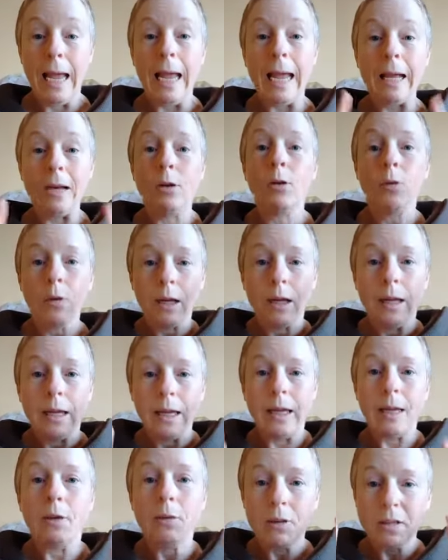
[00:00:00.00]
And look,
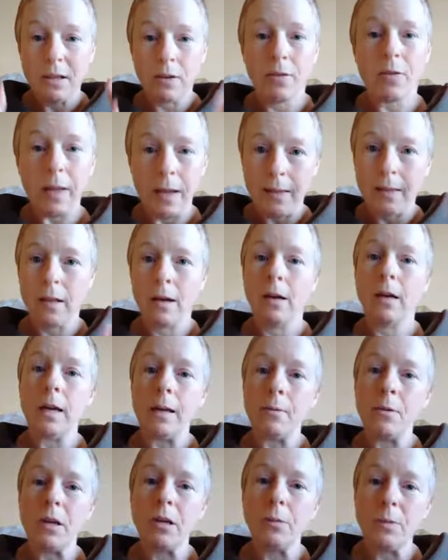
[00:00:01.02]
here is a thing that I
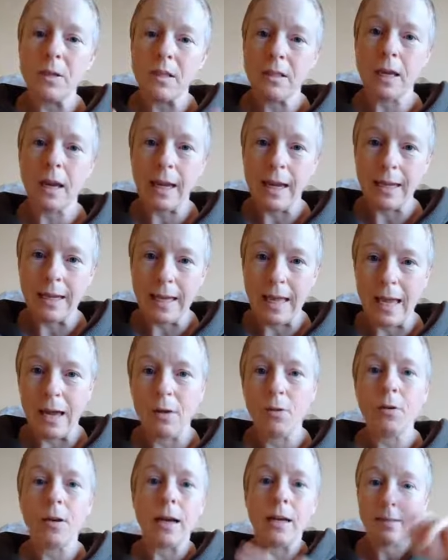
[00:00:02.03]
am going to be saying
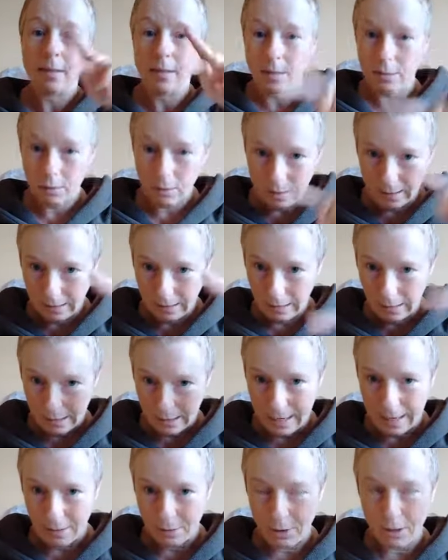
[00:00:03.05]
now until a little
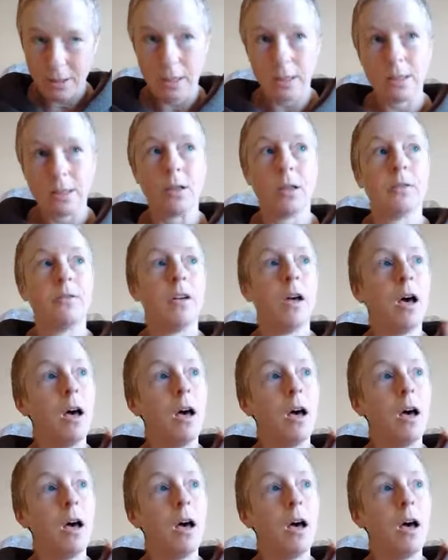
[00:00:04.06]
counter ticks over.